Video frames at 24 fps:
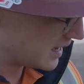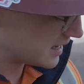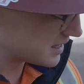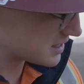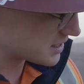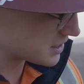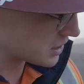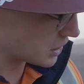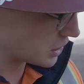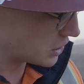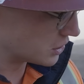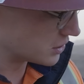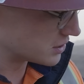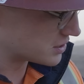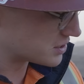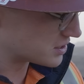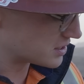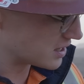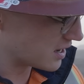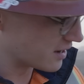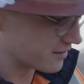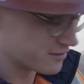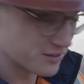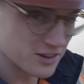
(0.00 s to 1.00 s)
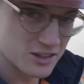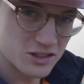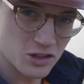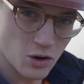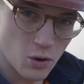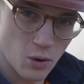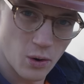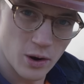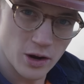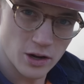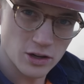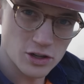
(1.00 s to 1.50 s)
is the good stuff. It's
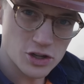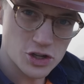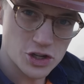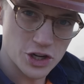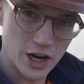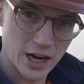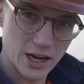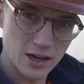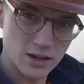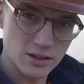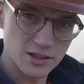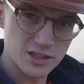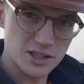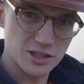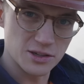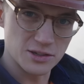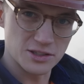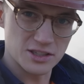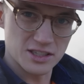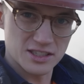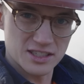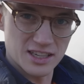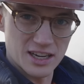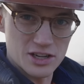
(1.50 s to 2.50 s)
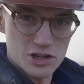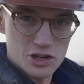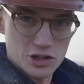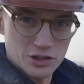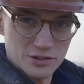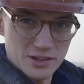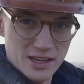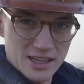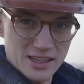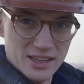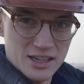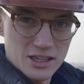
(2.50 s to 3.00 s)
oil shale, so it's
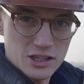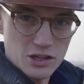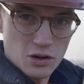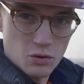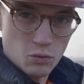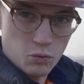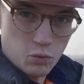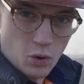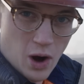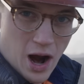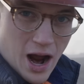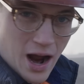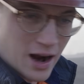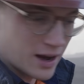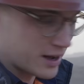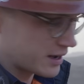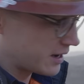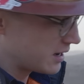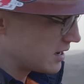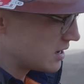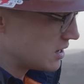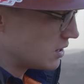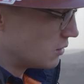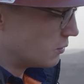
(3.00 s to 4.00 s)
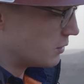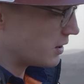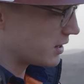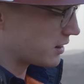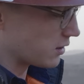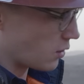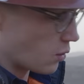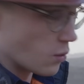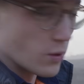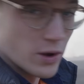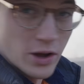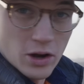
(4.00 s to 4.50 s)
essentially this rock with
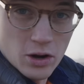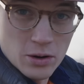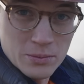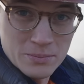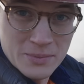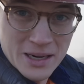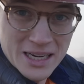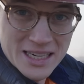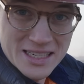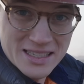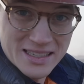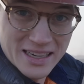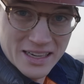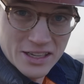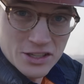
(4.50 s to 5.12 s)
oil mixed